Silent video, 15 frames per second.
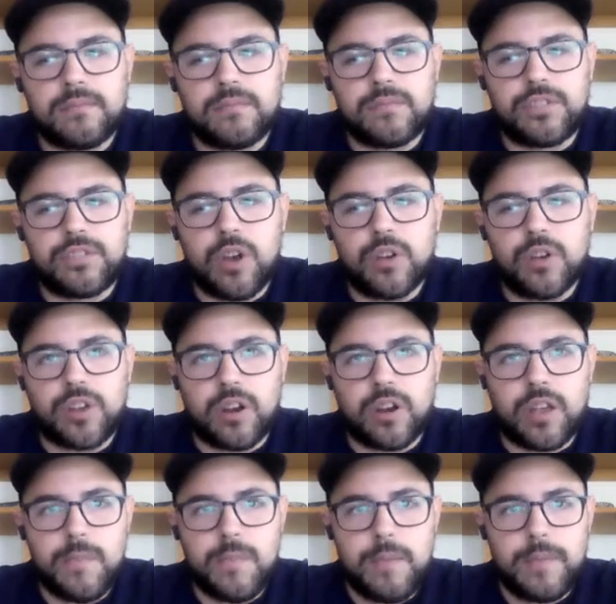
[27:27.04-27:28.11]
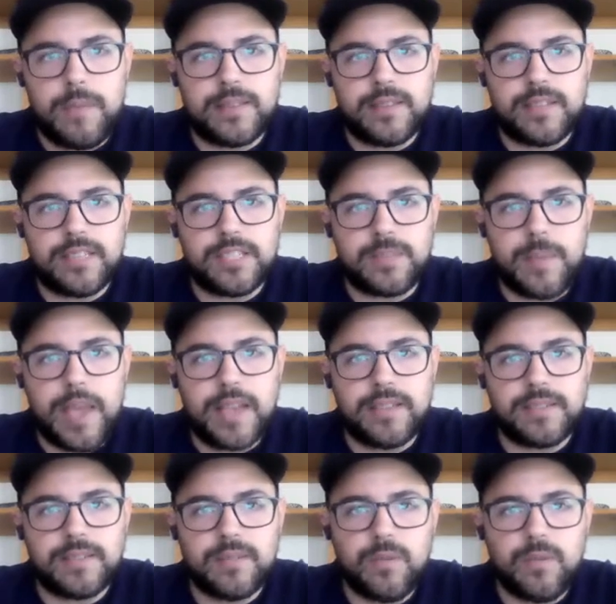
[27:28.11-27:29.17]
shows our commitment to this
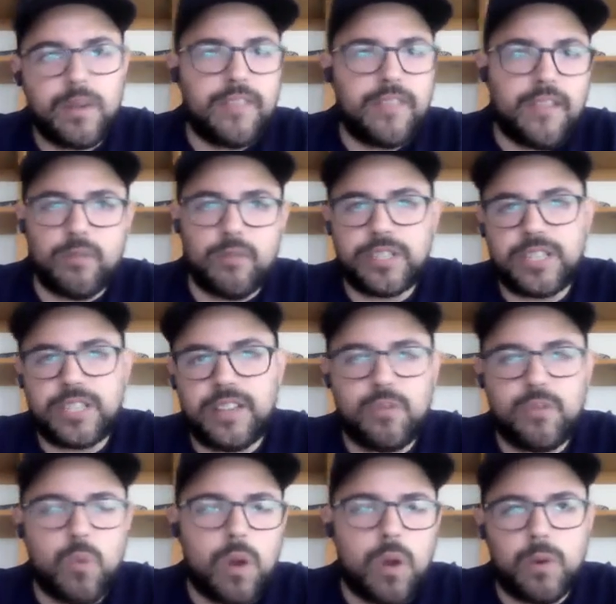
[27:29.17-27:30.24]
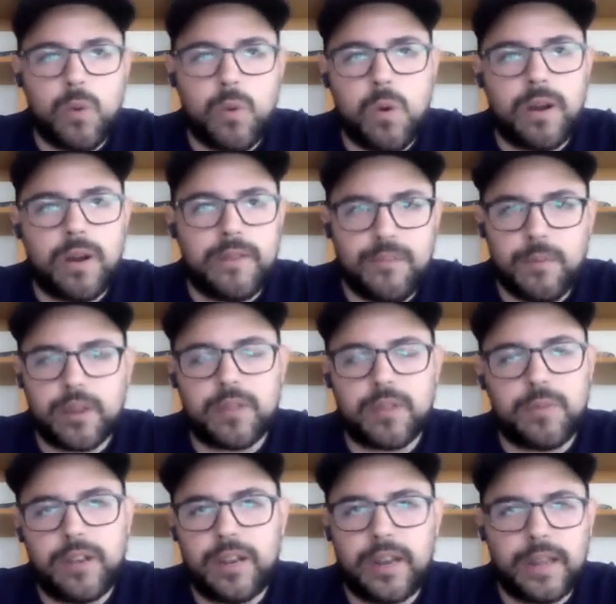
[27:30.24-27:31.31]
space, we've never received one reward from a
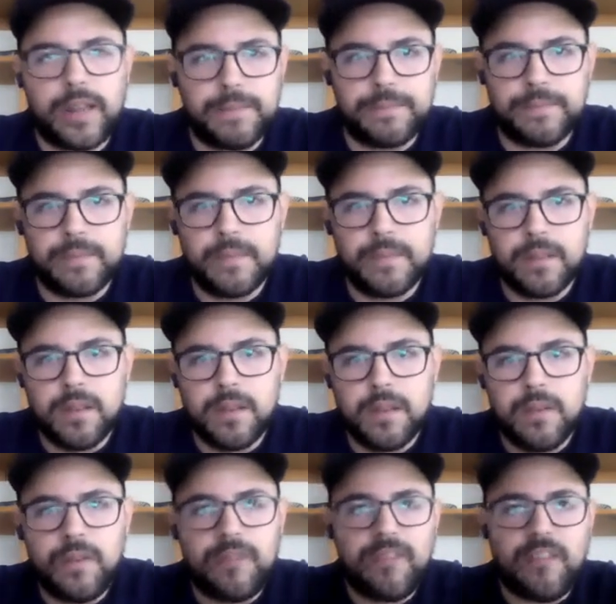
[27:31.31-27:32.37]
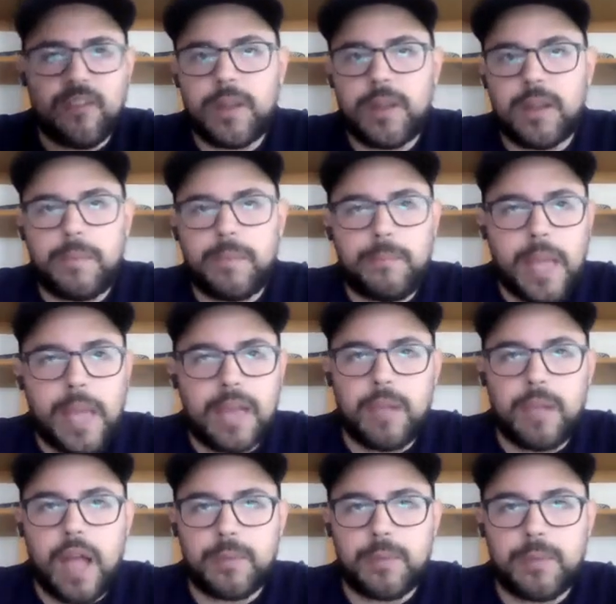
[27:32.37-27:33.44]
community. We've never been a paid
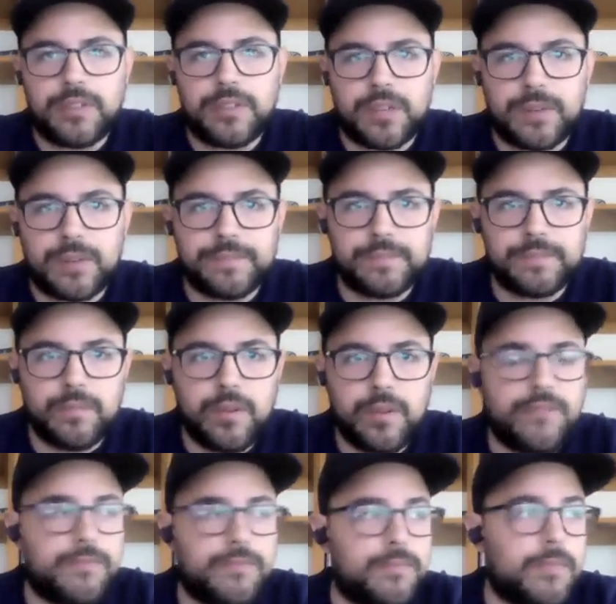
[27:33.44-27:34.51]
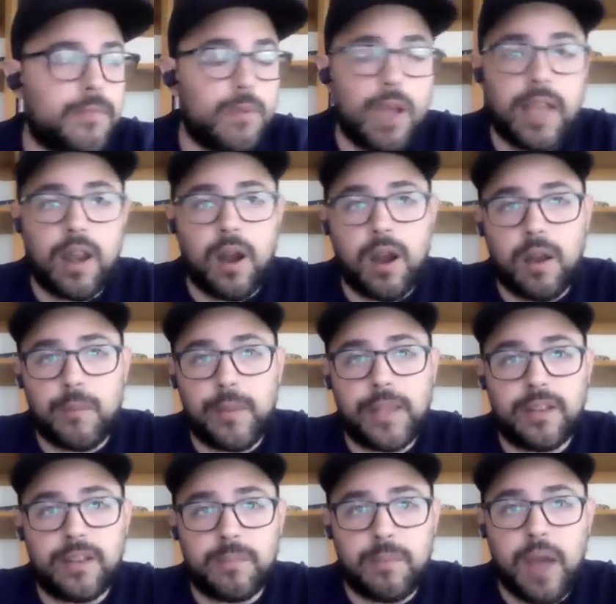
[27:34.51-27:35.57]
block producer. We've, in our
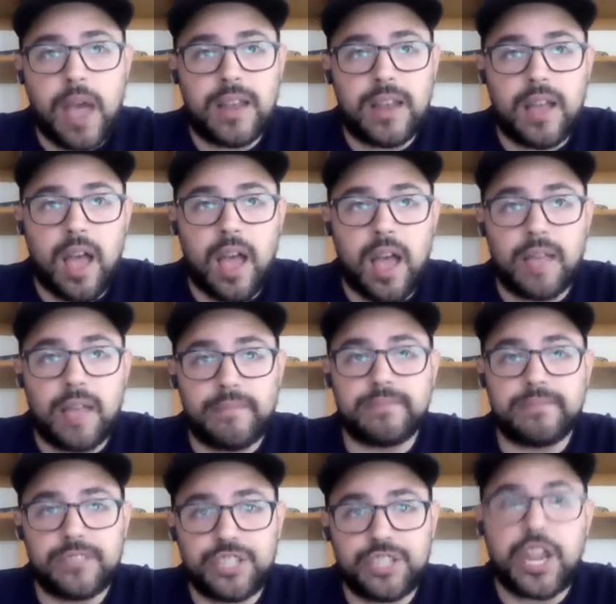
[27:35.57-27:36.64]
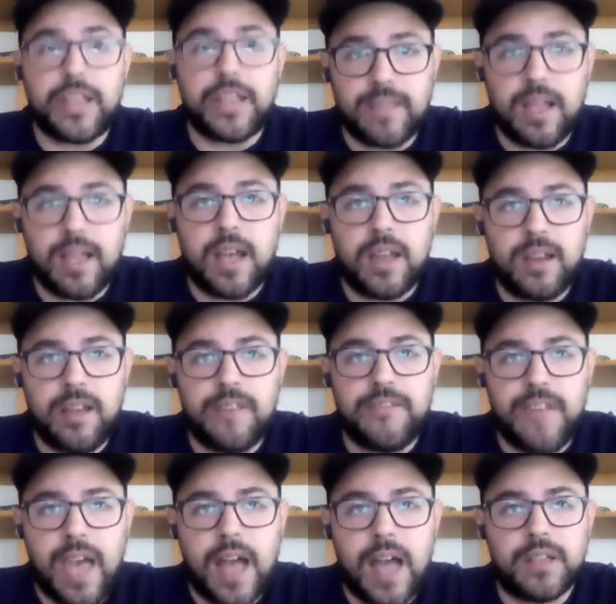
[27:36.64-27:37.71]
opinion, brought a shit ton of
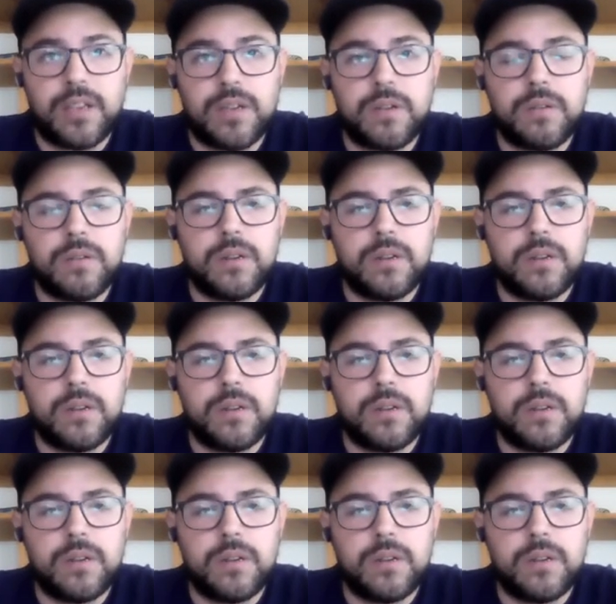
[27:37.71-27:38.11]
value